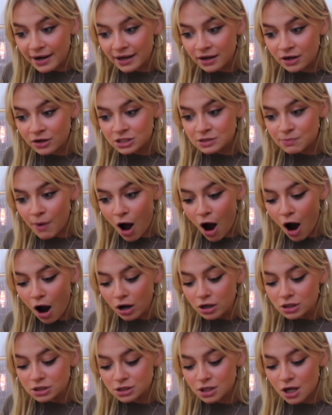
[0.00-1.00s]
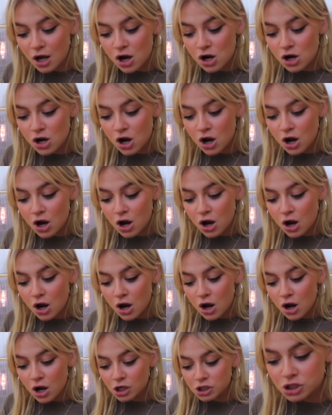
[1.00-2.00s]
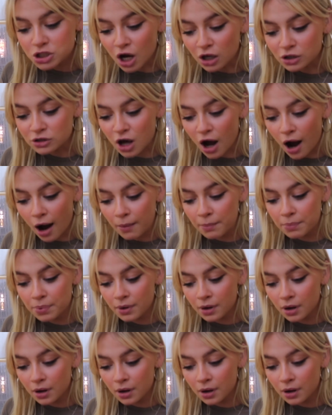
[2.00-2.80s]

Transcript: Nicholas Sparks. Shut up.